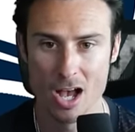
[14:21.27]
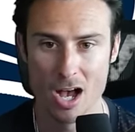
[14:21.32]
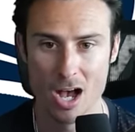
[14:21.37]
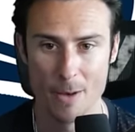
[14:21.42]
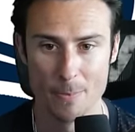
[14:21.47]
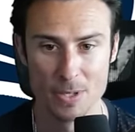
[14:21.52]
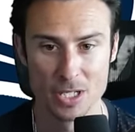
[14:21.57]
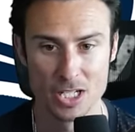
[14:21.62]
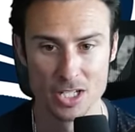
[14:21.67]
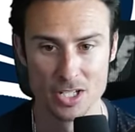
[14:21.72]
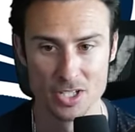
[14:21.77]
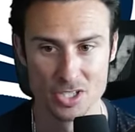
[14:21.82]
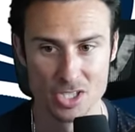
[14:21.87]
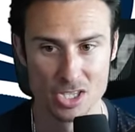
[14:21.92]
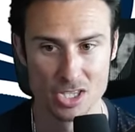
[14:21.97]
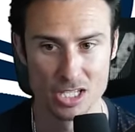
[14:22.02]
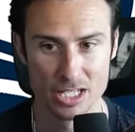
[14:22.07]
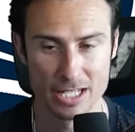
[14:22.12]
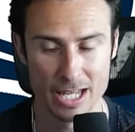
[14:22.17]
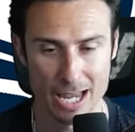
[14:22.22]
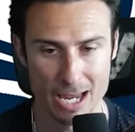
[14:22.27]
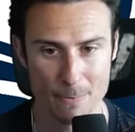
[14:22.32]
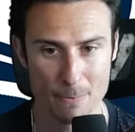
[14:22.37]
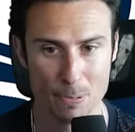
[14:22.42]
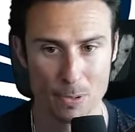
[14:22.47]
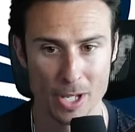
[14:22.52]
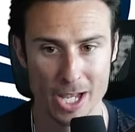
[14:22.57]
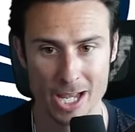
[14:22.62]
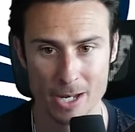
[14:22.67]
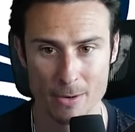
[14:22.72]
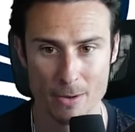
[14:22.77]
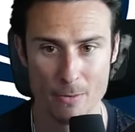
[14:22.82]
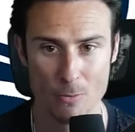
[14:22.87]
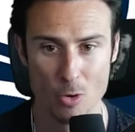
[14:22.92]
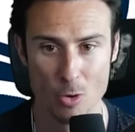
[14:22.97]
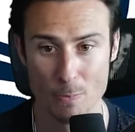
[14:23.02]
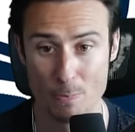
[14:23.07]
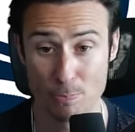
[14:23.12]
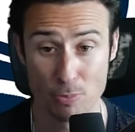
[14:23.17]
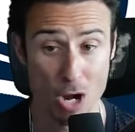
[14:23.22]
because the game plan
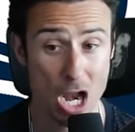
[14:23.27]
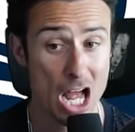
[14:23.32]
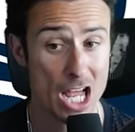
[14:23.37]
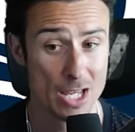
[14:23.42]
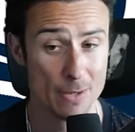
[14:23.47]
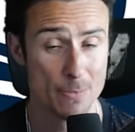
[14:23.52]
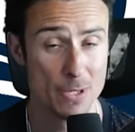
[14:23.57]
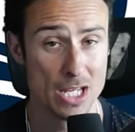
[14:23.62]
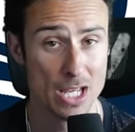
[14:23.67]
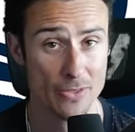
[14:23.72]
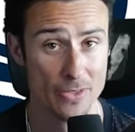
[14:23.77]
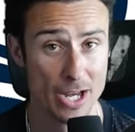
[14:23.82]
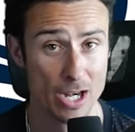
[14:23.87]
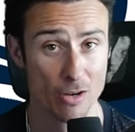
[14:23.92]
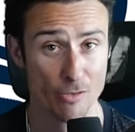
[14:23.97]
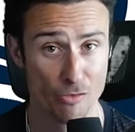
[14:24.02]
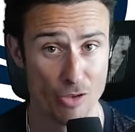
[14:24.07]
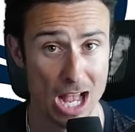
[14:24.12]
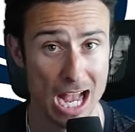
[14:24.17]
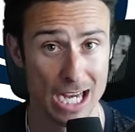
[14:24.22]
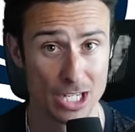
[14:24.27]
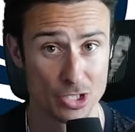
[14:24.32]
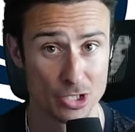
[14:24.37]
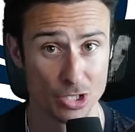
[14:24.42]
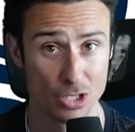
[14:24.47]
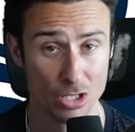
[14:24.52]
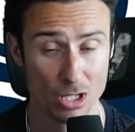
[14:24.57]
will probably be in their factor.